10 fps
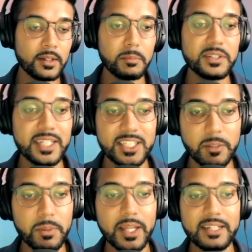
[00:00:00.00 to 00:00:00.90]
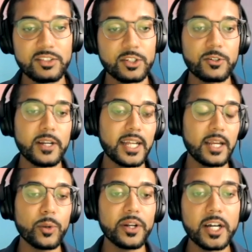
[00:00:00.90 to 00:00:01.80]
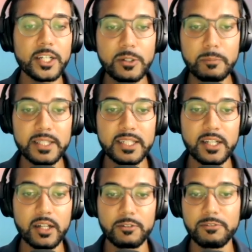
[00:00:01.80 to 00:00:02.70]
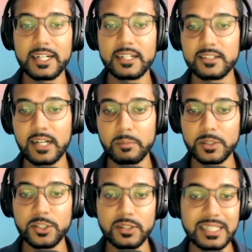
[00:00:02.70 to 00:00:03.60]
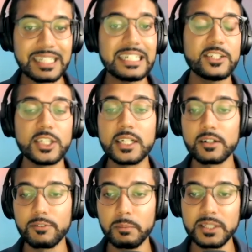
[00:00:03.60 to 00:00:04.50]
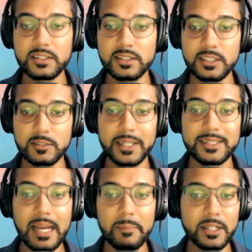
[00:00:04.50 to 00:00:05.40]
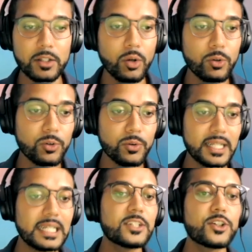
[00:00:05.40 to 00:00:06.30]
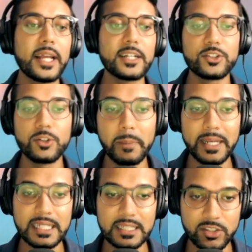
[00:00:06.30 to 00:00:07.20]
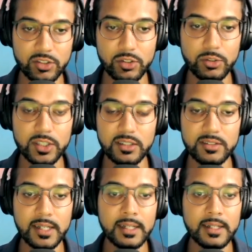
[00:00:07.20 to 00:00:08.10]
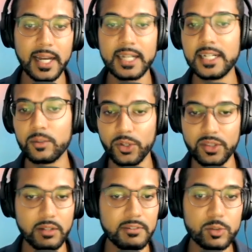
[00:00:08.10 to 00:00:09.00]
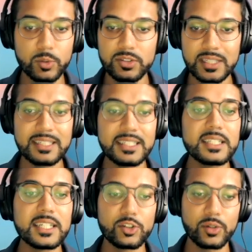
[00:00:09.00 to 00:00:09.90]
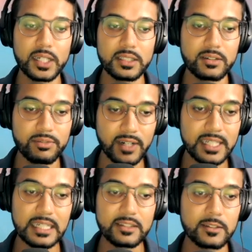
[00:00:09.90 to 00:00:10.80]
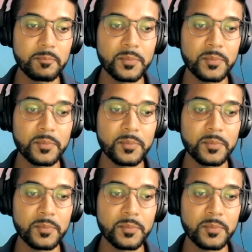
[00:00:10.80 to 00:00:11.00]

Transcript: Pezesha plans to create a $100 million financing opportunity each year for businesses by tapping local and international banking institutions, high net worth individuals, and decentralized finance.